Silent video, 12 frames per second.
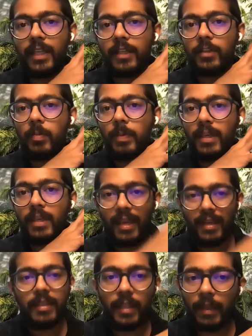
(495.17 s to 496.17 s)
That could be
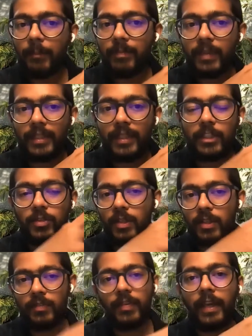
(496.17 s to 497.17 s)
anything, and that's
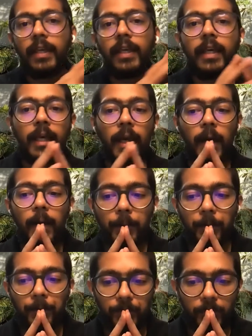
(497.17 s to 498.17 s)
totally fine.
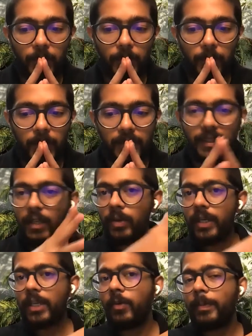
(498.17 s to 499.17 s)
Because they
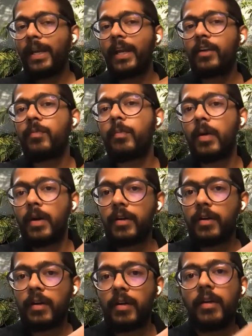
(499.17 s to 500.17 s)
don't need to be kind of
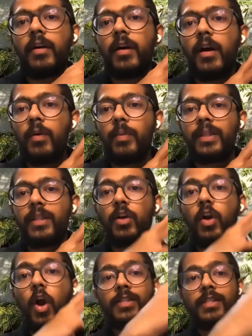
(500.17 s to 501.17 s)
burdened with the
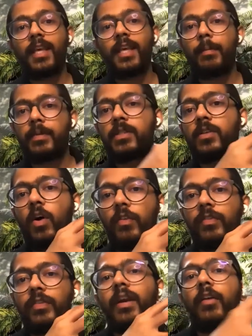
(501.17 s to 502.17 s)
concepts
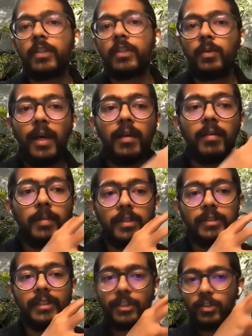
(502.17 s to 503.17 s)
of GraphQL,
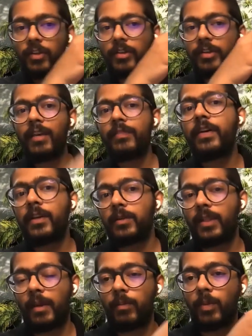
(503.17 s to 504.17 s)
because that's not relevant
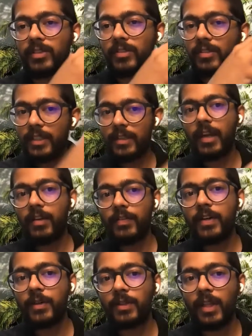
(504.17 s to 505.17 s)
to them. What's really
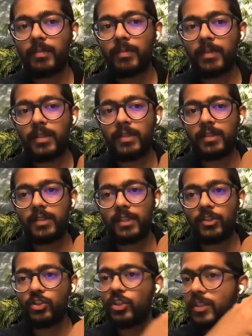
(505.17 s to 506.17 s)
relevant to them is
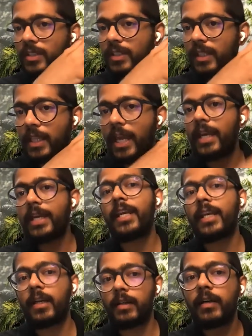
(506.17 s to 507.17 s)
just their
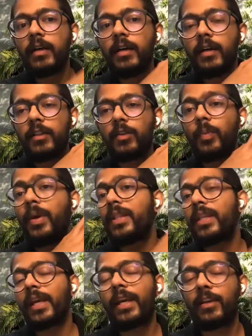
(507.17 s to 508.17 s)
data, the
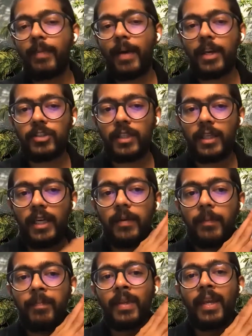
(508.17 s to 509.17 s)
way they kind of manage their
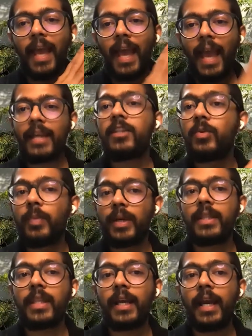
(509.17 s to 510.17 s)
data, and the
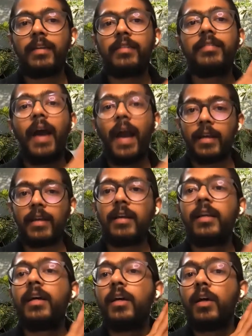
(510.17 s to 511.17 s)
way they kind of
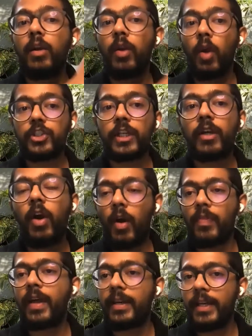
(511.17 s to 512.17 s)
handle logic
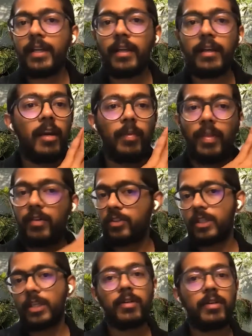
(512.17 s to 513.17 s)
on that data, right? Whether
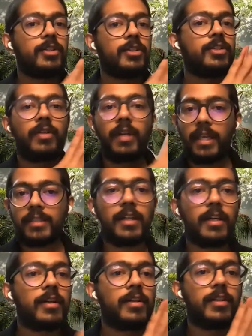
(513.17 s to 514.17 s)
synchronous or
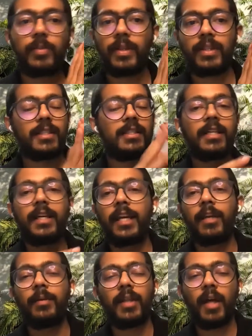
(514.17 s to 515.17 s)
asynchronous, whether it's
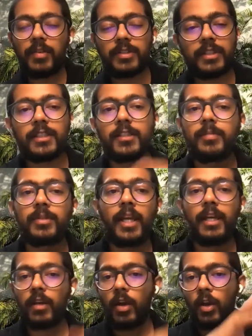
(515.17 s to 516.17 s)
integrating with other systems,
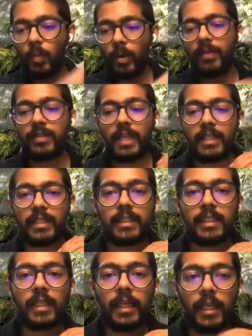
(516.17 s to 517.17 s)
right? Whatever that is.